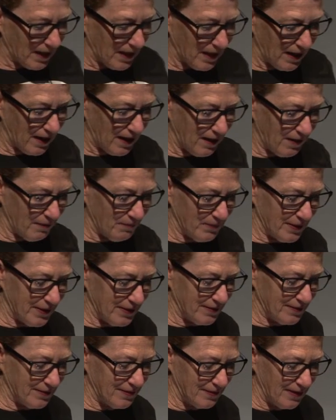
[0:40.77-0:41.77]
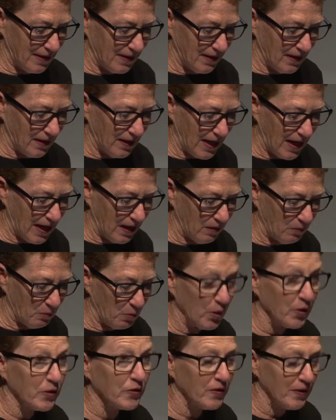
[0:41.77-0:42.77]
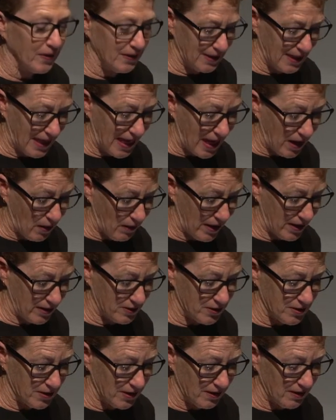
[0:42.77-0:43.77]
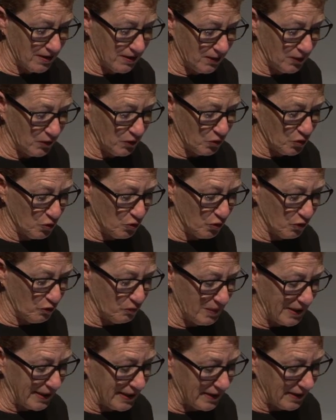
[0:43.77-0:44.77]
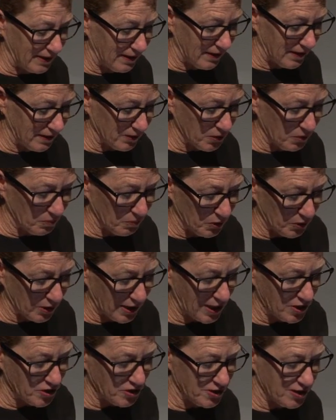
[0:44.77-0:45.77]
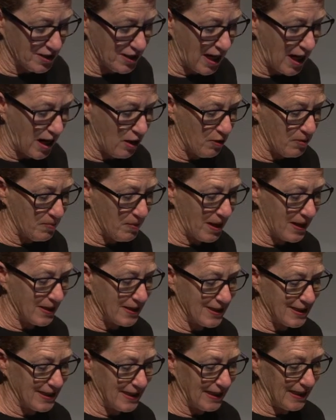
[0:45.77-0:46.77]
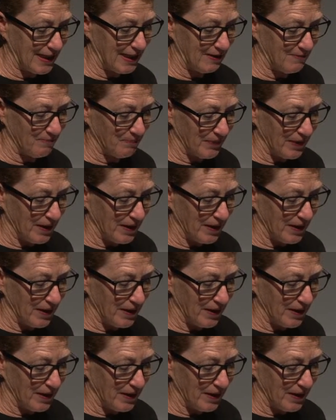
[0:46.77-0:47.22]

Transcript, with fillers: um, is, uh, uh works now at uh, the School of Media and Communications at RMIT.